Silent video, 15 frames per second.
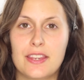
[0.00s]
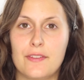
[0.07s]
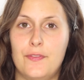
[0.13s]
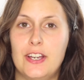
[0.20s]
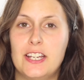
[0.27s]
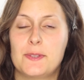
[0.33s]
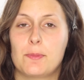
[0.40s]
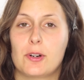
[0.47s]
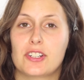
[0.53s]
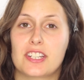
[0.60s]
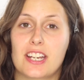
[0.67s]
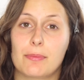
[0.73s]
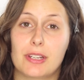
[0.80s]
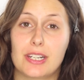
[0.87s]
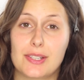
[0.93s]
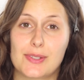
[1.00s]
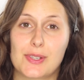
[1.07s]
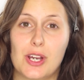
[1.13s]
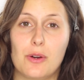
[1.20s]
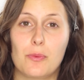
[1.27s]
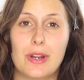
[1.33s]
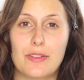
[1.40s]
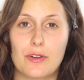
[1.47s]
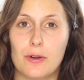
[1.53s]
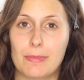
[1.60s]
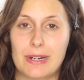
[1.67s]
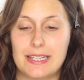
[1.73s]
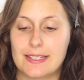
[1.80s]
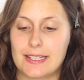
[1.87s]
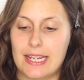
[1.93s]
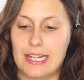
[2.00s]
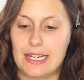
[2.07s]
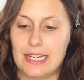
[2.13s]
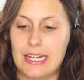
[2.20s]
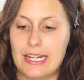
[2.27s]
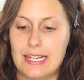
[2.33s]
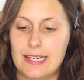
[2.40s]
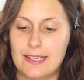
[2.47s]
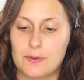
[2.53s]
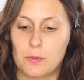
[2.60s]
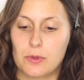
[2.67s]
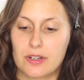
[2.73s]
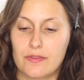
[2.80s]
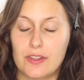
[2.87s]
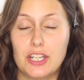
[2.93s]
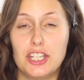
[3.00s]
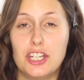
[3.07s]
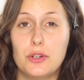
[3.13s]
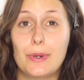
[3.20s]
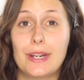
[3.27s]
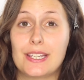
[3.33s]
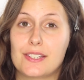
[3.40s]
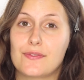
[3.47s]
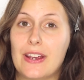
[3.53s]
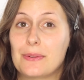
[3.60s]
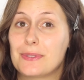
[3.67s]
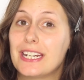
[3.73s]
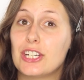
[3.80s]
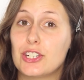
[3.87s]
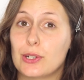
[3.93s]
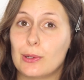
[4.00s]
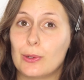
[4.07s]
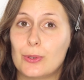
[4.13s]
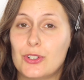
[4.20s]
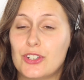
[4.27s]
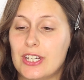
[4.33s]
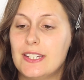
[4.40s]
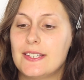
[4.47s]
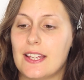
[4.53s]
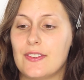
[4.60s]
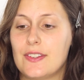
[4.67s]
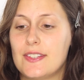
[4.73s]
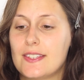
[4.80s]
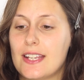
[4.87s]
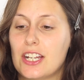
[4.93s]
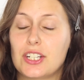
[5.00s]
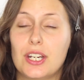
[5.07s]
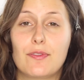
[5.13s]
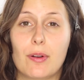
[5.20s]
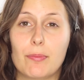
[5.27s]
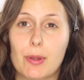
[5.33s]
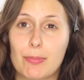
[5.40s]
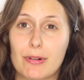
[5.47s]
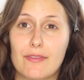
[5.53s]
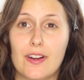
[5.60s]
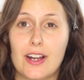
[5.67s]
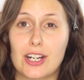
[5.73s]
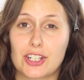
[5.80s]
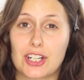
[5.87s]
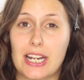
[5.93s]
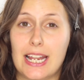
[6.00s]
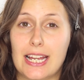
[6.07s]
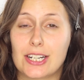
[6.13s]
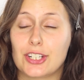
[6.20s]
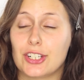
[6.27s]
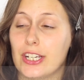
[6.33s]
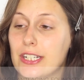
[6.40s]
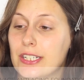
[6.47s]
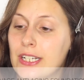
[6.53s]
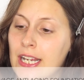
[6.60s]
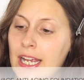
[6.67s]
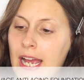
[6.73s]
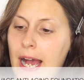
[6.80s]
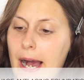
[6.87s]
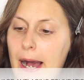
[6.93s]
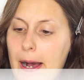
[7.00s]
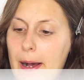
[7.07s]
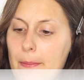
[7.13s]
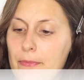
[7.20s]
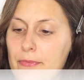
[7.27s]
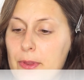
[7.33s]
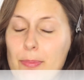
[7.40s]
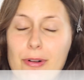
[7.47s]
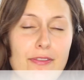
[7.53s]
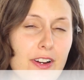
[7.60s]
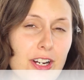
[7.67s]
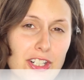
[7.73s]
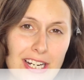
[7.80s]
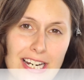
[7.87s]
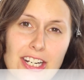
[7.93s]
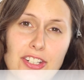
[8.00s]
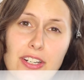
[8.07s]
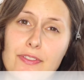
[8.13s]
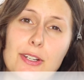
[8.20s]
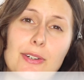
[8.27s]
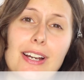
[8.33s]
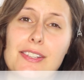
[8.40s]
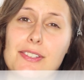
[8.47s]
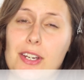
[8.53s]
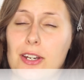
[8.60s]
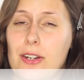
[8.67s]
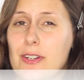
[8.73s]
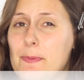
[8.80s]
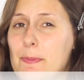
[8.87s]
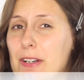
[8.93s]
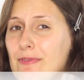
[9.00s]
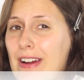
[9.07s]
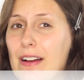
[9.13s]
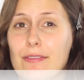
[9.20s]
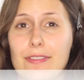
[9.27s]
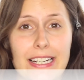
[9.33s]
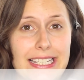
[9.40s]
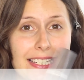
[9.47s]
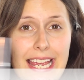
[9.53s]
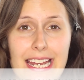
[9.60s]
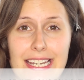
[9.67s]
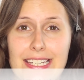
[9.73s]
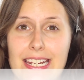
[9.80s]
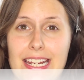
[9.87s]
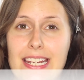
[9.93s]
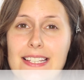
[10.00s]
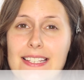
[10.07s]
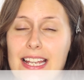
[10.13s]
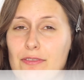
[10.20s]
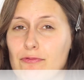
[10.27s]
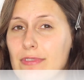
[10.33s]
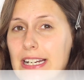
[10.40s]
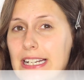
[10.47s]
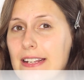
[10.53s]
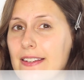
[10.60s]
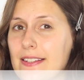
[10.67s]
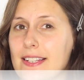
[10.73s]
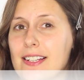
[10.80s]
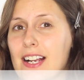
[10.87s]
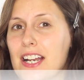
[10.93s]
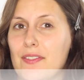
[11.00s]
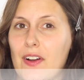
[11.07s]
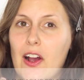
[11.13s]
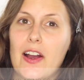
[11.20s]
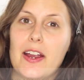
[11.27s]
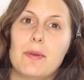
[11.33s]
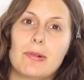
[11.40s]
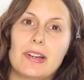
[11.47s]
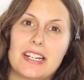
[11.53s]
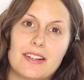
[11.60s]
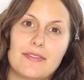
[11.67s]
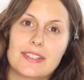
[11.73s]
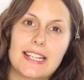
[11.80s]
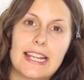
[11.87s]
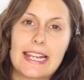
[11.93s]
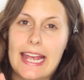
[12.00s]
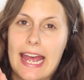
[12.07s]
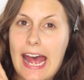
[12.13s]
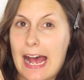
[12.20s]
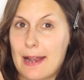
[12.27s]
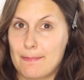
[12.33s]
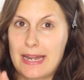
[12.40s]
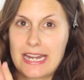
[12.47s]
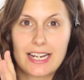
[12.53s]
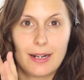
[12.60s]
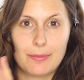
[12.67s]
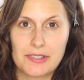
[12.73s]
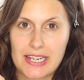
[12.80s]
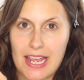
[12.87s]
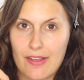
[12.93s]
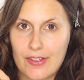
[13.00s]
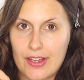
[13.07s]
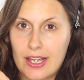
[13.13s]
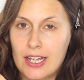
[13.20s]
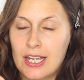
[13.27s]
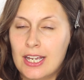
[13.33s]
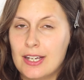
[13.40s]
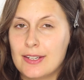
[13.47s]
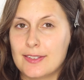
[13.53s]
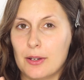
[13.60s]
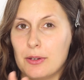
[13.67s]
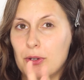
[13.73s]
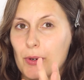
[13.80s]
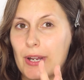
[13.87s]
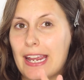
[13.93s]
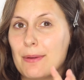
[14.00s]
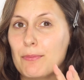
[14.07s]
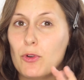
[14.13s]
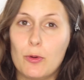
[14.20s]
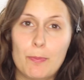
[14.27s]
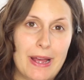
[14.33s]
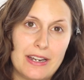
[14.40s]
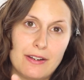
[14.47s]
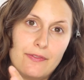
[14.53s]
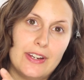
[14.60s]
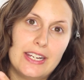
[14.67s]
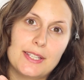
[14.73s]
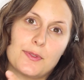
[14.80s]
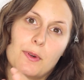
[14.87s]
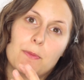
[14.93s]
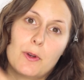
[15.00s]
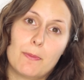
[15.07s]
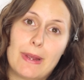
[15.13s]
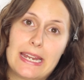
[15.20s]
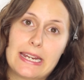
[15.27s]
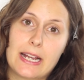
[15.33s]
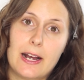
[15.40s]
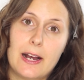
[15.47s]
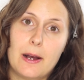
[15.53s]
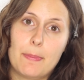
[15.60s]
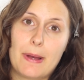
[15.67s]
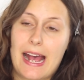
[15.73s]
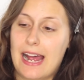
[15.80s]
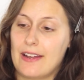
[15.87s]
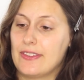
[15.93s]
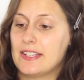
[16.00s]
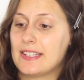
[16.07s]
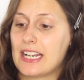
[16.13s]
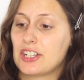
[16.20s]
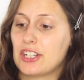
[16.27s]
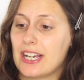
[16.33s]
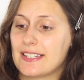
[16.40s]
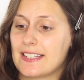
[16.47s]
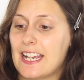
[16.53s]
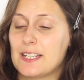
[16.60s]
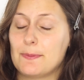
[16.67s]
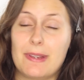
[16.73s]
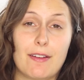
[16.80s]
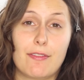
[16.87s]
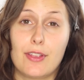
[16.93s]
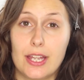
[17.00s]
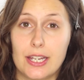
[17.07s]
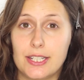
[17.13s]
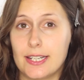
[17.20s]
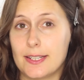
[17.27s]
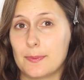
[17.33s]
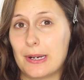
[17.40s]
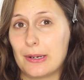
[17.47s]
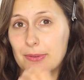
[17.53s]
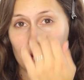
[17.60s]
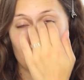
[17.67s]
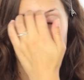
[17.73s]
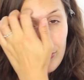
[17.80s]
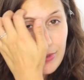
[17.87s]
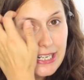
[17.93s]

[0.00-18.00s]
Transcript: The first product I'm going to start with on my skin is one of the newest foundation launches and this is actually from the Prevage collection um, the Prevage collection, if you guys don't know, it's been around for like 10 years and really this is kind of a hybrid of skincare and makeup together. So you're getting more benefits from your makeup and this actually has SPF 30 as well. So it's